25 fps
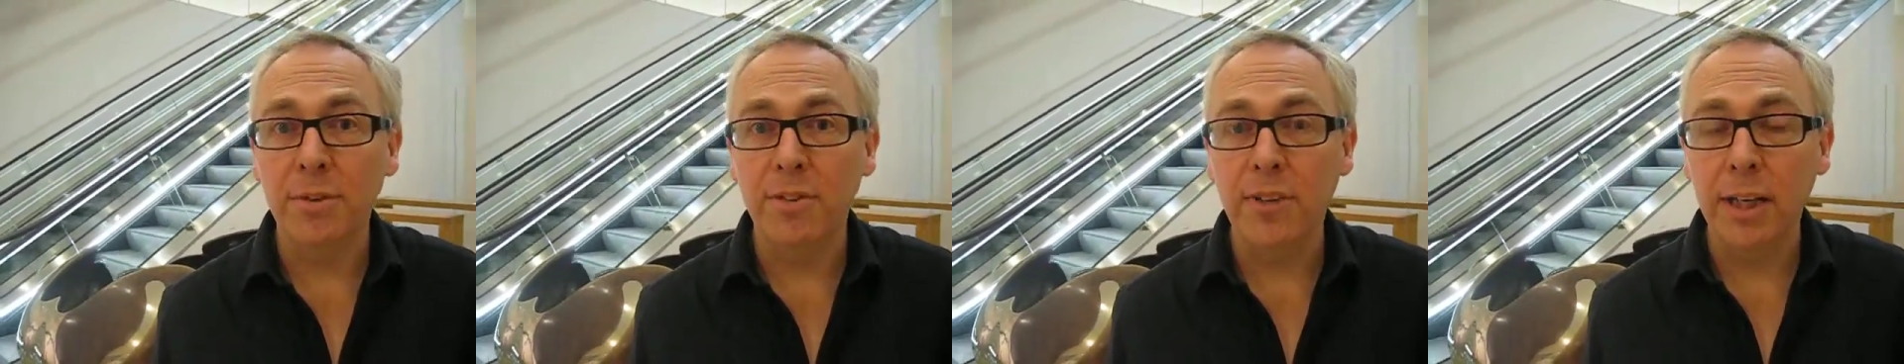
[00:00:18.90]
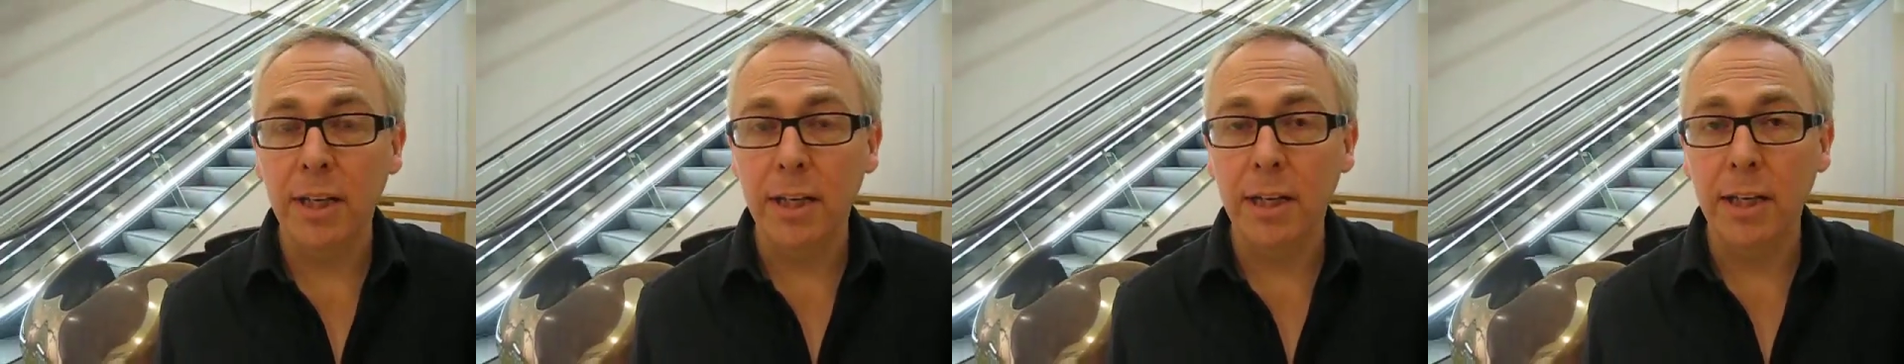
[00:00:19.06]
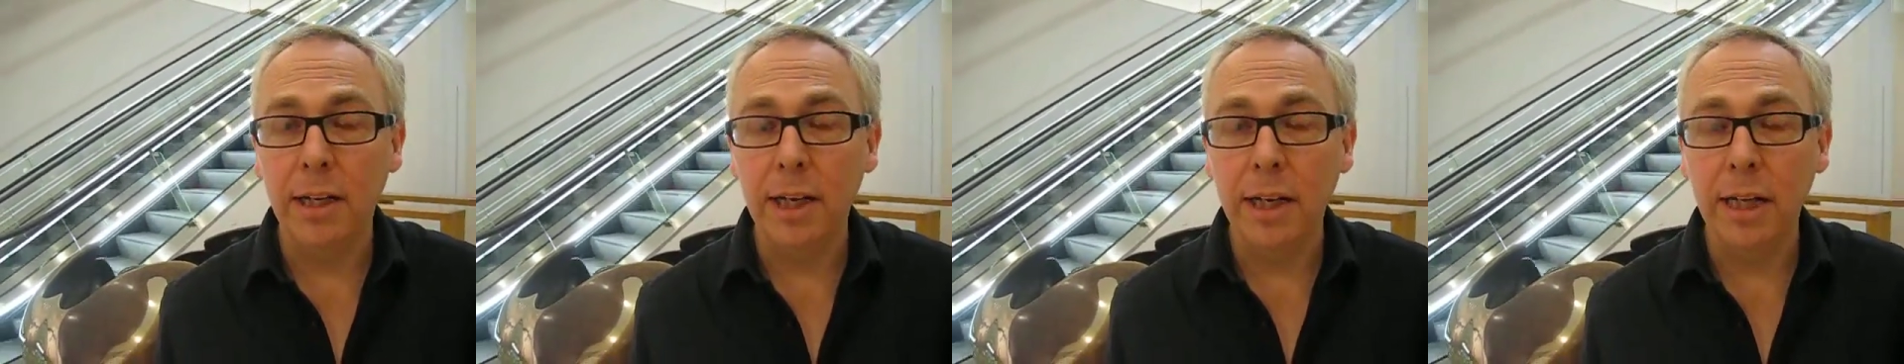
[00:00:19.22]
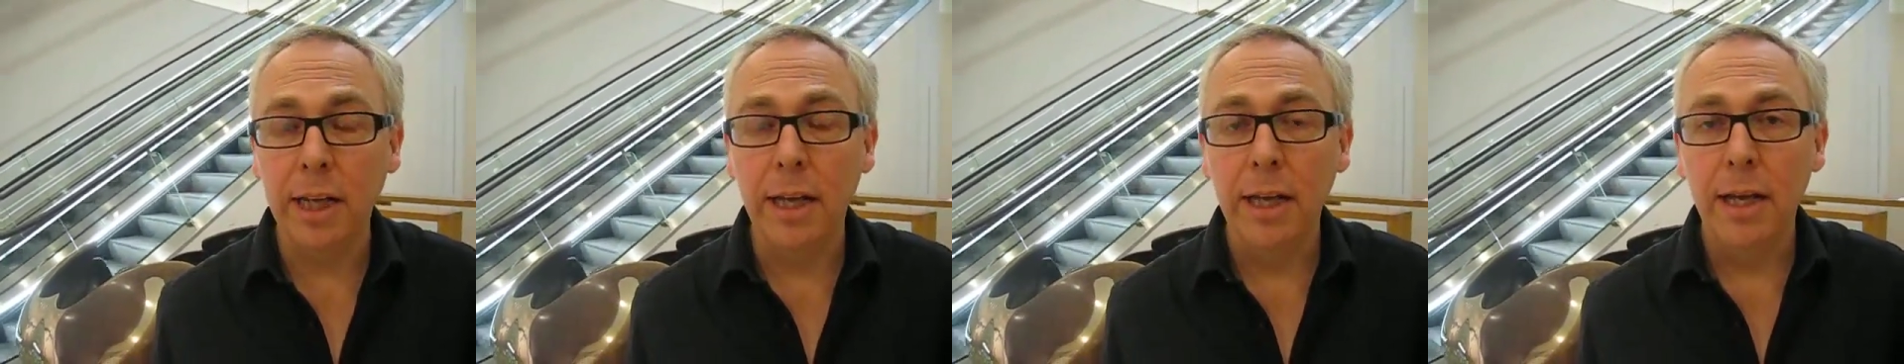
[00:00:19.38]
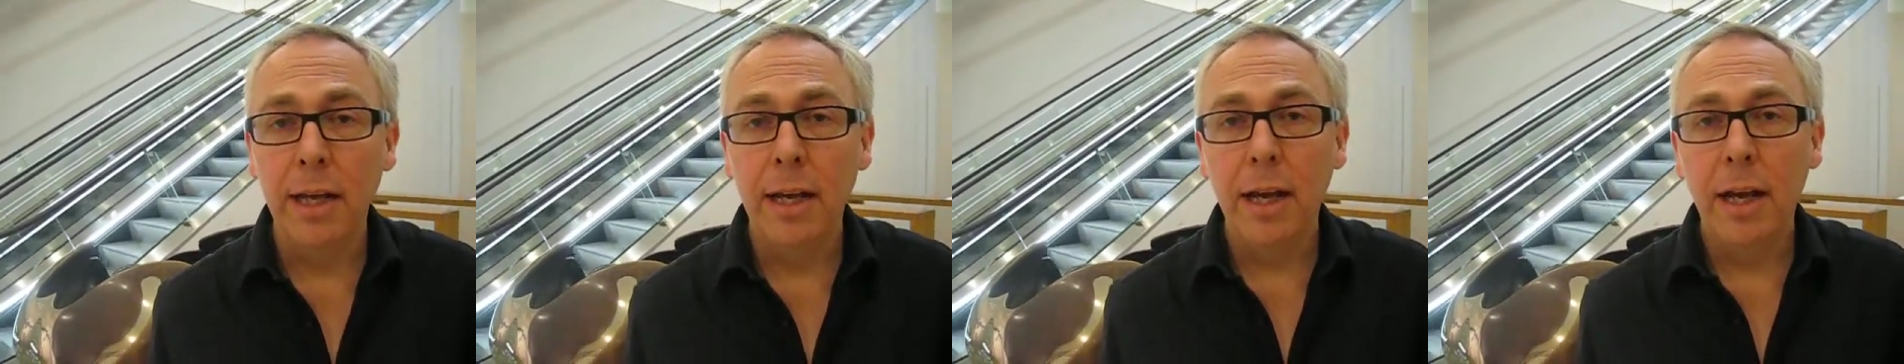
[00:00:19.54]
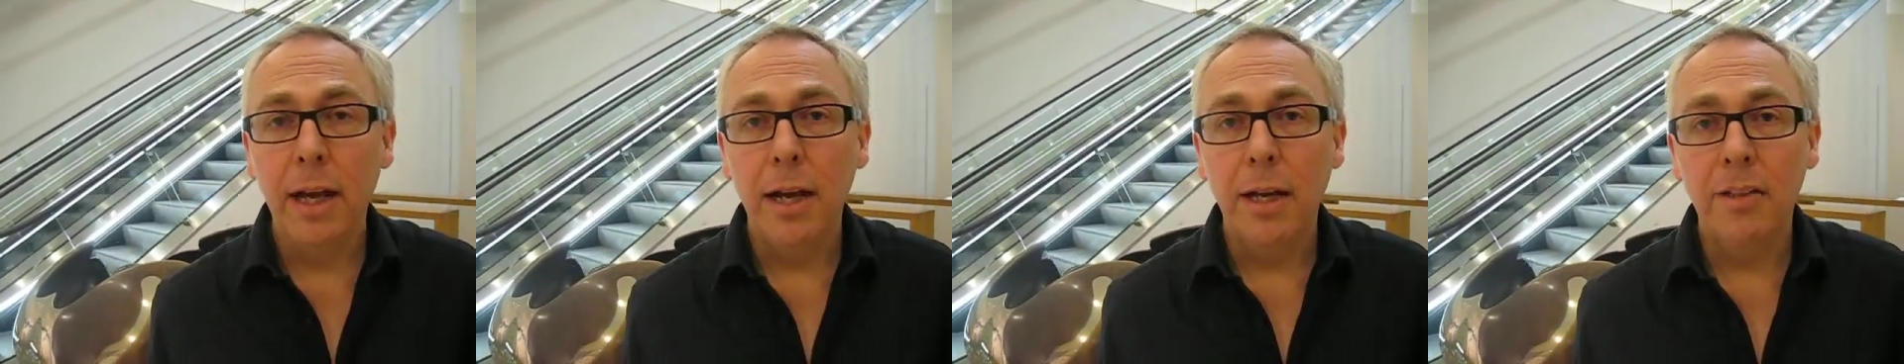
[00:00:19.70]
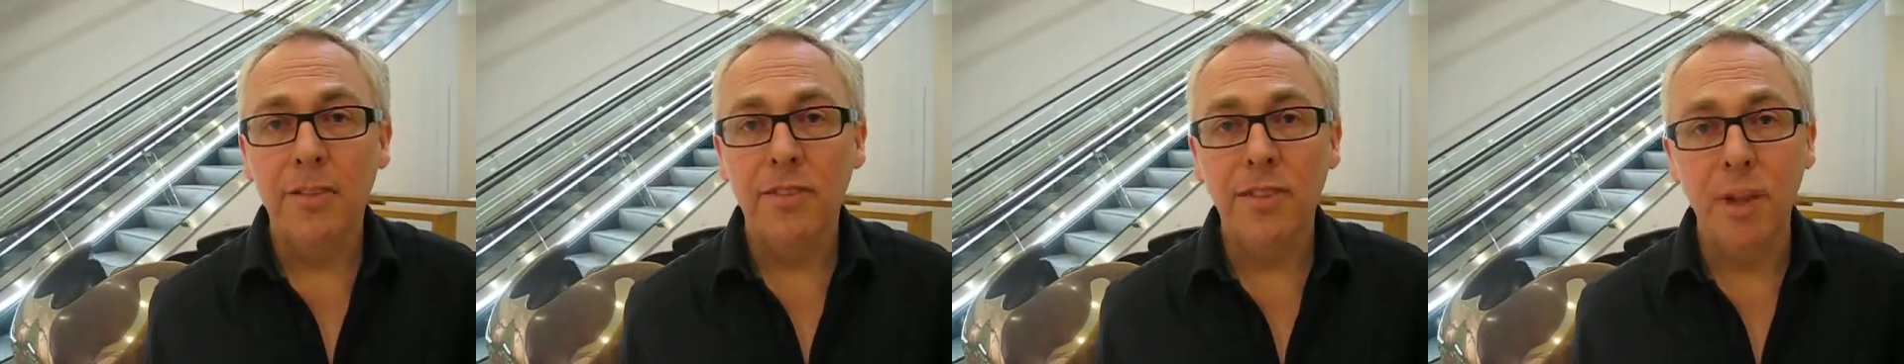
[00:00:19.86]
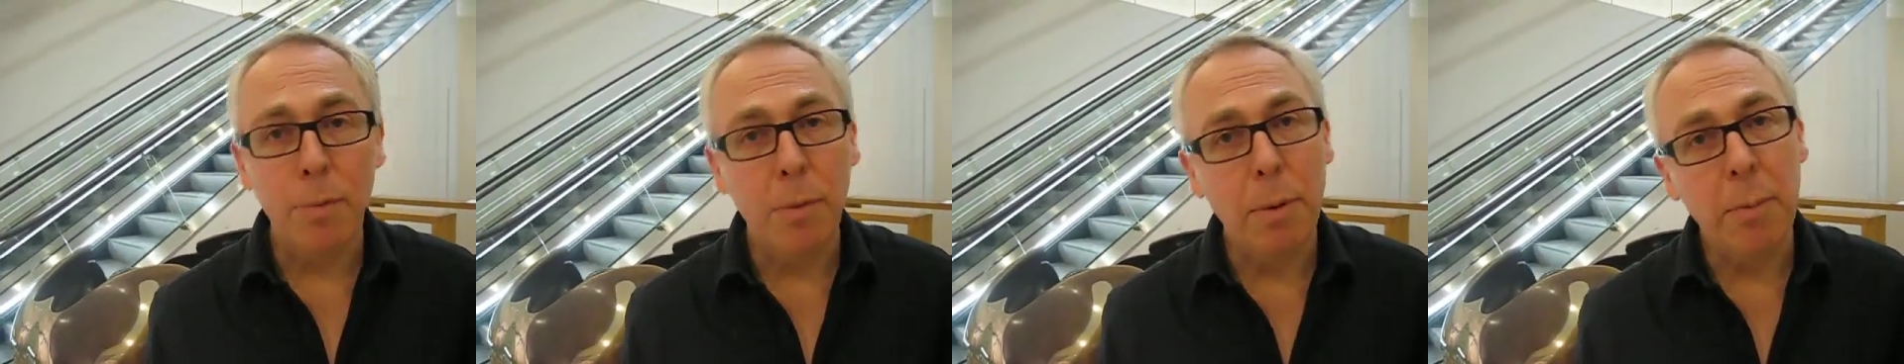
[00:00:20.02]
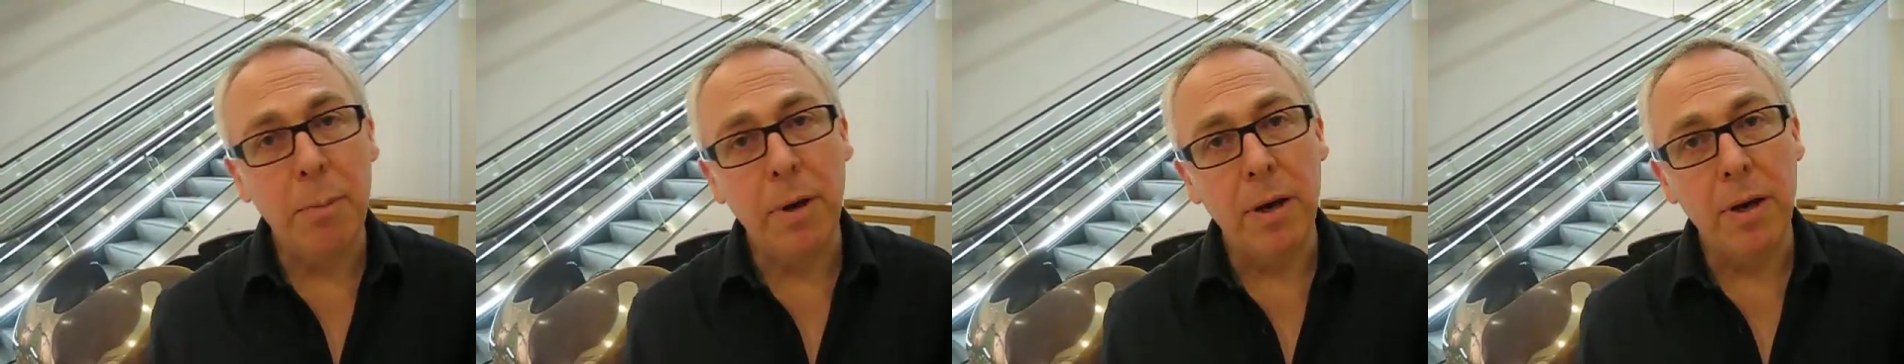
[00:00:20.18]
particularly a
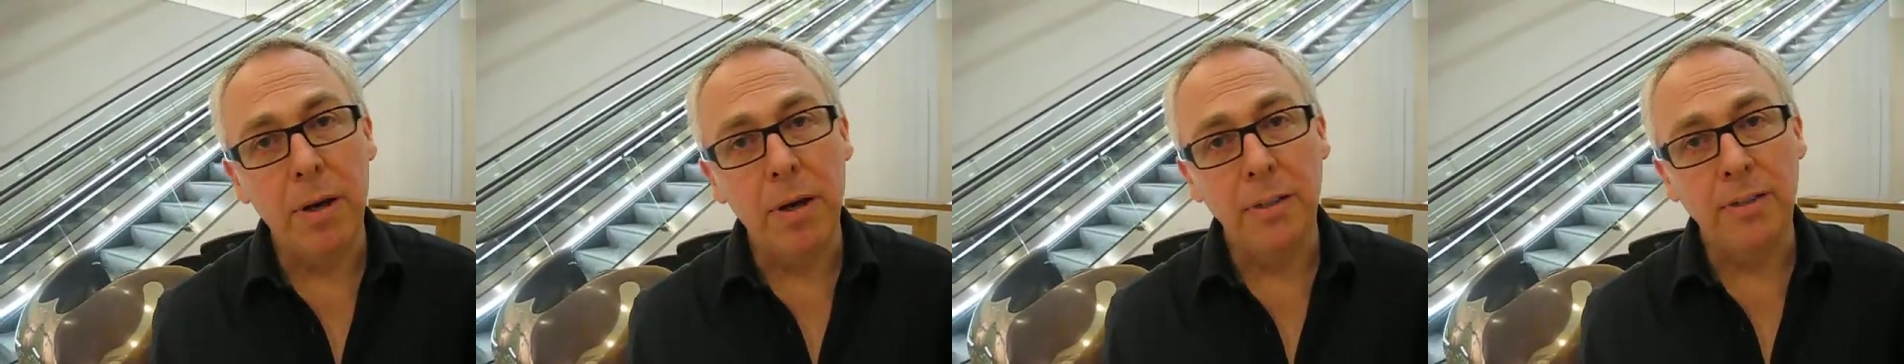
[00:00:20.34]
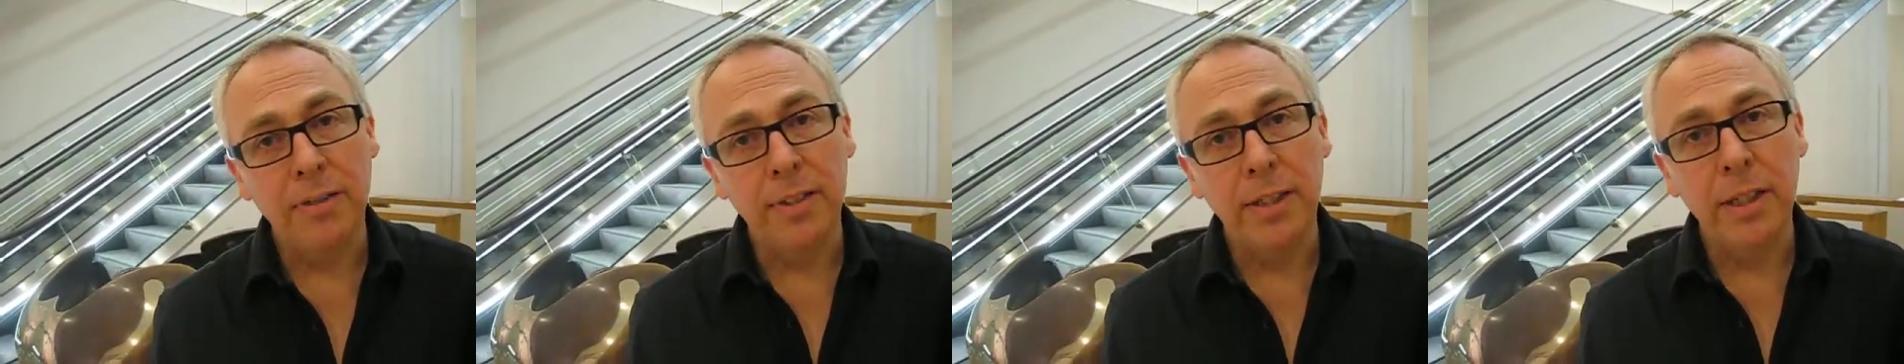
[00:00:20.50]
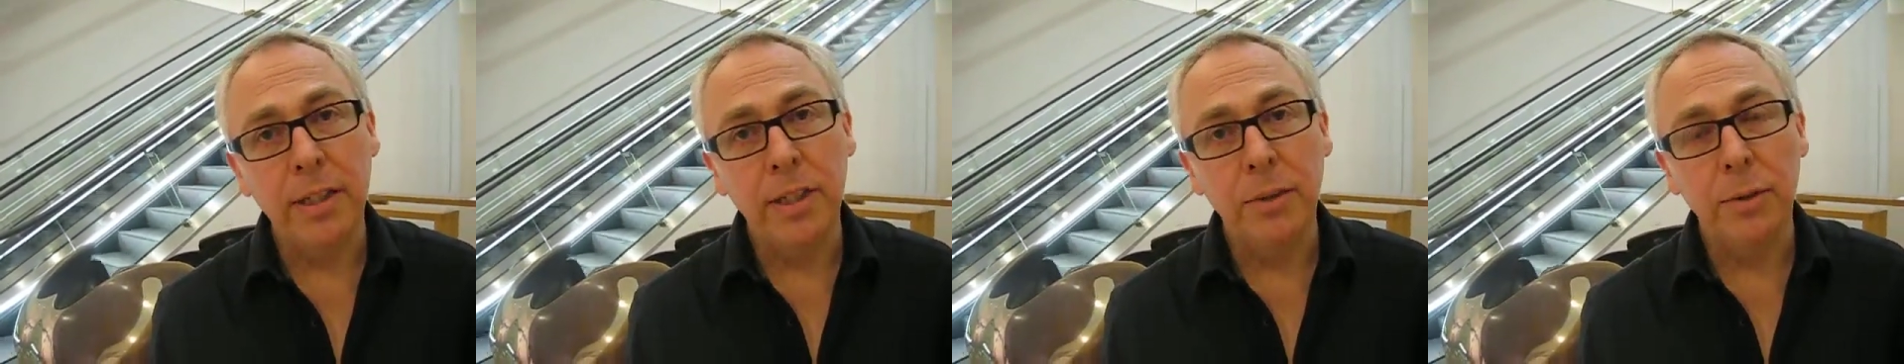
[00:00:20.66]
summer party,